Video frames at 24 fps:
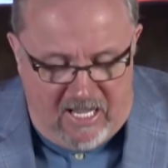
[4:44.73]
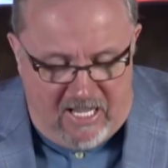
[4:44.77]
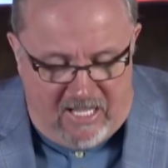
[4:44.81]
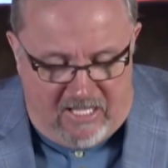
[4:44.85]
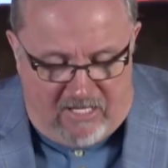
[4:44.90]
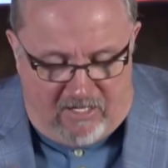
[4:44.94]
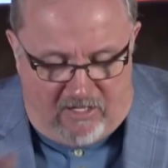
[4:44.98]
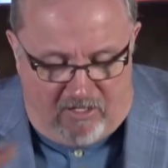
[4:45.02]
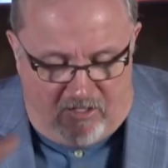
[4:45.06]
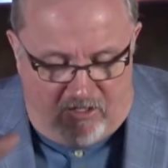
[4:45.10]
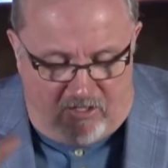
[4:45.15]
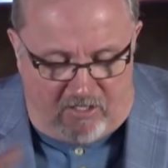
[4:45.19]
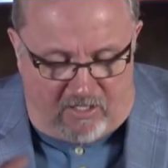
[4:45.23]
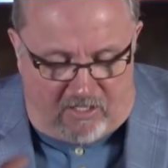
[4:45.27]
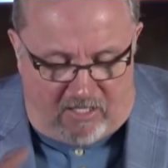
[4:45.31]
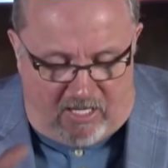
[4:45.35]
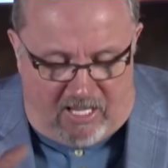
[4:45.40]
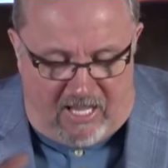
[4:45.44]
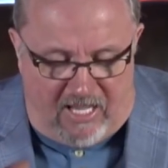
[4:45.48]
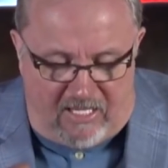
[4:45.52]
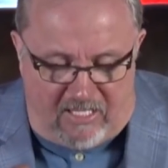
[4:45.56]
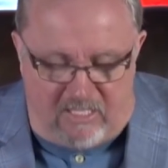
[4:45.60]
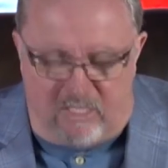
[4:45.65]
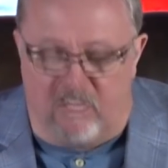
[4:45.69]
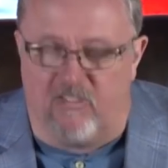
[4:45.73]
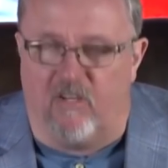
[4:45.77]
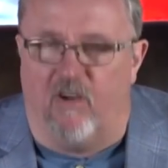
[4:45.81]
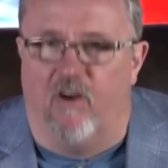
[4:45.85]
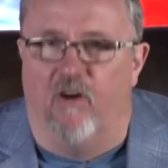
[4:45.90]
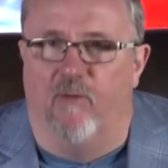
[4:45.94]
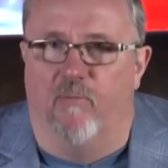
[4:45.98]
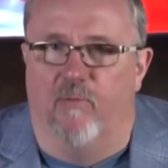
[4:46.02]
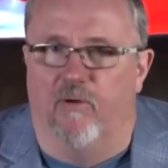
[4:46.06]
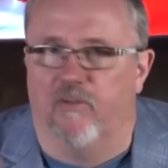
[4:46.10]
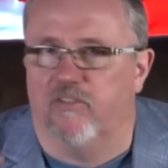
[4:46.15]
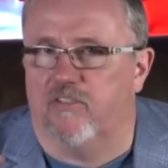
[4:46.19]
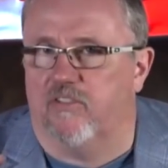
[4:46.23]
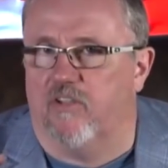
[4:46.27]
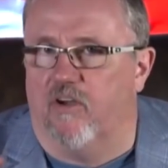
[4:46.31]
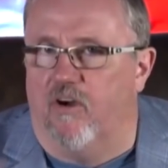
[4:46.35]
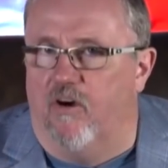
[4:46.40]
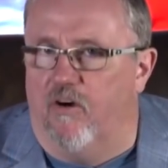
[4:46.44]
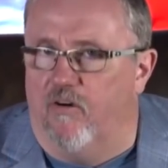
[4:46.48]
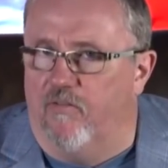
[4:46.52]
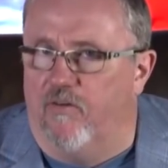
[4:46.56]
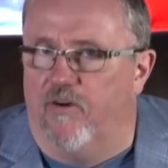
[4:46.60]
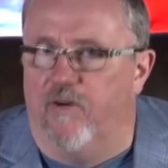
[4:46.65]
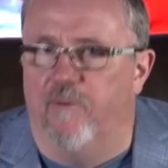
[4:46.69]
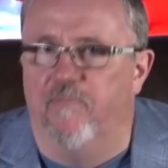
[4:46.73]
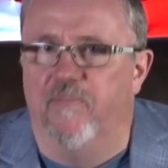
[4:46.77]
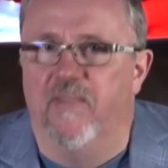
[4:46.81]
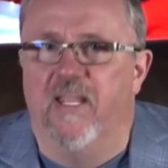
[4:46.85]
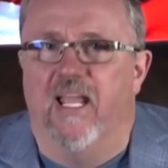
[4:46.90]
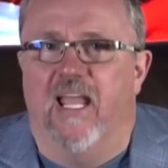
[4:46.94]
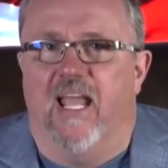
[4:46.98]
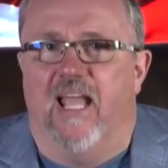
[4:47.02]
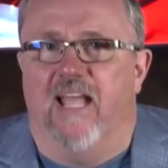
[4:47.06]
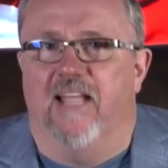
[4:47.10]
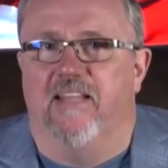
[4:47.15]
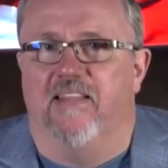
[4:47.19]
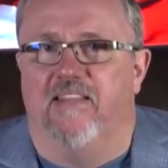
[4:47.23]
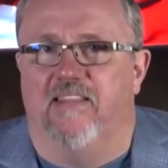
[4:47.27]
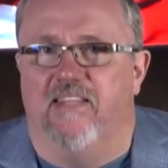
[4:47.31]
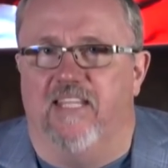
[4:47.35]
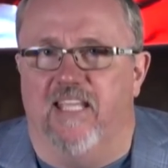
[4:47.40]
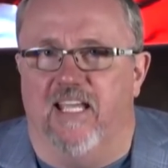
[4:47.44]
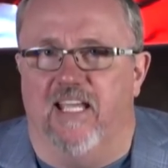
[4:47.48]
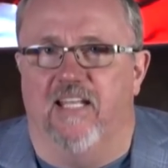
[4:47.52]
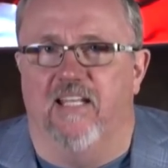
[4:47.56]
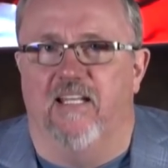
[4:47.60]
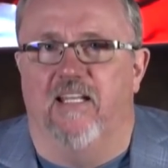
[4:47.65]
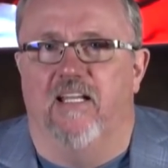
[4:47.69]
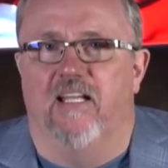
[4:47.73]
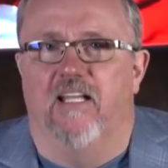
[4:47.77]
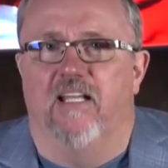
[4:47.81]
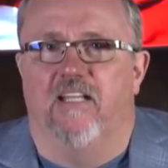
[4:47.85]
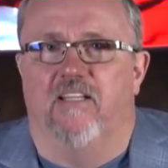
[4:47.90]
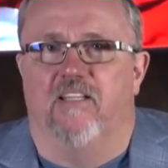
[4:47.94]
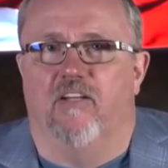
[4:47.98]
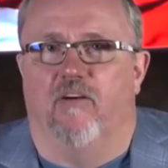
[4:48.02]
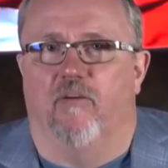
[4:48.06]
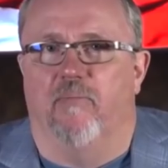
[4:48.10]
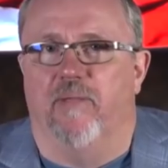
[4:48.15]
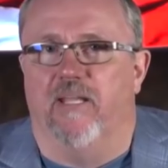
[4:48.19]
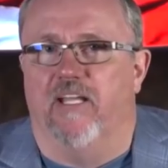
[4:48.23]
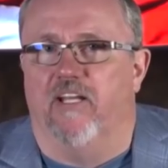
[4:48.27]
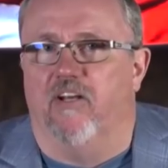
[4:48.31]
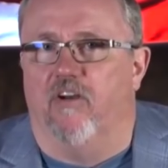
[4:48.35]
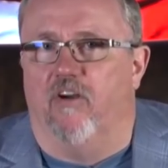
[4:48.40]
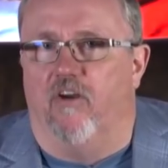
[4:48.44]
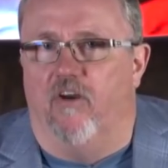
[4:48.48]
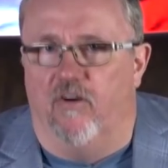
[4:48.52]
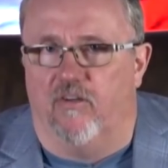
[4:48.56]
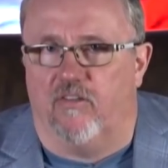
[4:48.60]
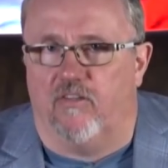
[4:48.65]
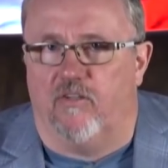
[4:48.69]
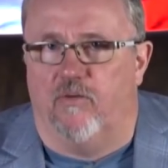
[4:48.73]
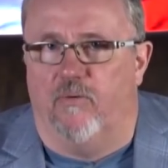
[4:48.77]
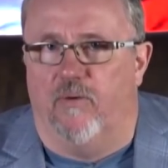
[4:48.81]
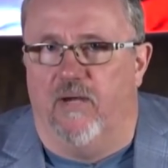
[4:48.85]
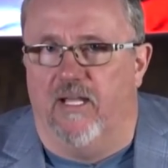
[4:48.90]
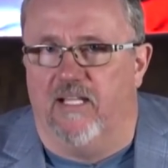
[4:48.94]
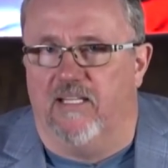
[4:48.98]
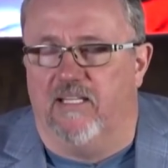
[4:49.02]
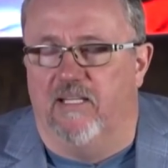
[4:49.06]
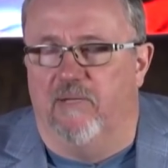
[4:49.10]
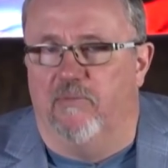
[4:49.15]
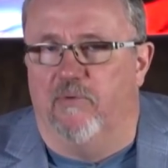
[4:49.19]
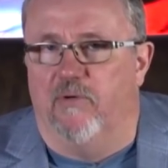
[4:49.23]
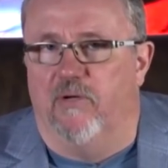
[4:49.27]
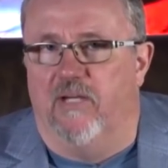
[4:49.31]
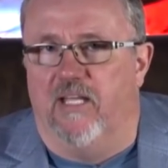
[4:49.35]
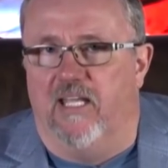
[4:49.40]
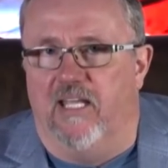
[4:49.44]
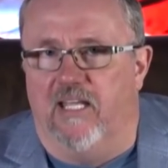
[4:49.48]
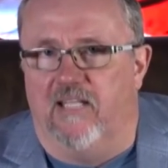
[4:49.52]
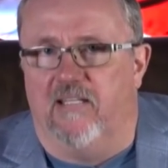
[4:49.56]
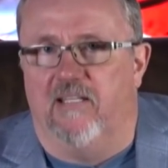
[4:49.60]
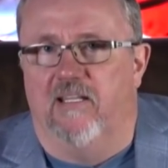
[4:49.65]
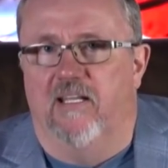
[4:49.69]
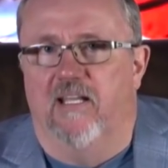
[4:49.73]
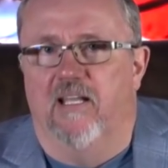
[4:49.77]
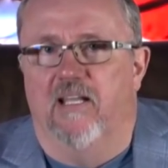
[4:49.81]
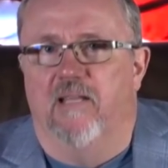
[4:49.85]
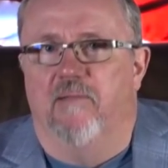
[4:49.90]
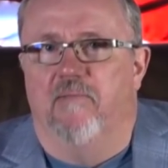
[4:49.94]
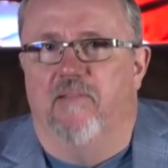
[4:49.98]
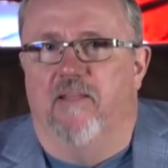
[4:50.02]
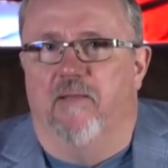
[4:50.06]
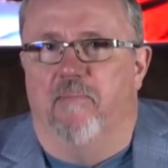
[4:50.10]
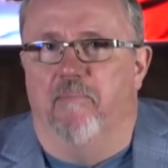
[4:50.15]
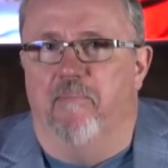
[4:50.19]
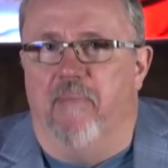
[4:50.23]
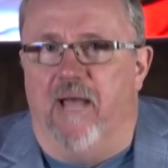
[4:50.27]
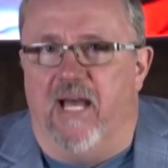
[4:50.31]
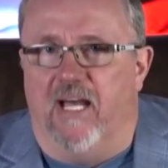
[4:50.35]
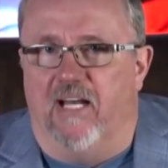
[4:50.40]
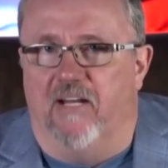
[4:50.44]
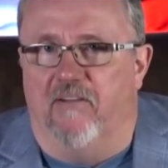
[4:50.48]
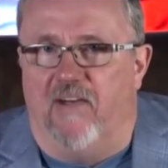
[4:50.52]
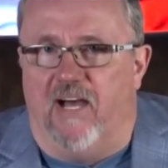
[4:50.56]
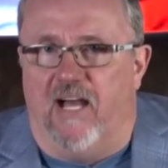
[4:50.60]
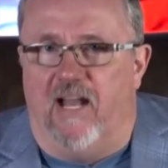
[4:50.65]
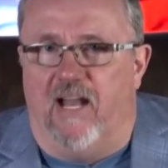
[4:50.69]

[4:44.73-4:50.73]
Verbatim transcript: It'll look like it's almost over. And then there'll be an earthquake that will hit the Mount of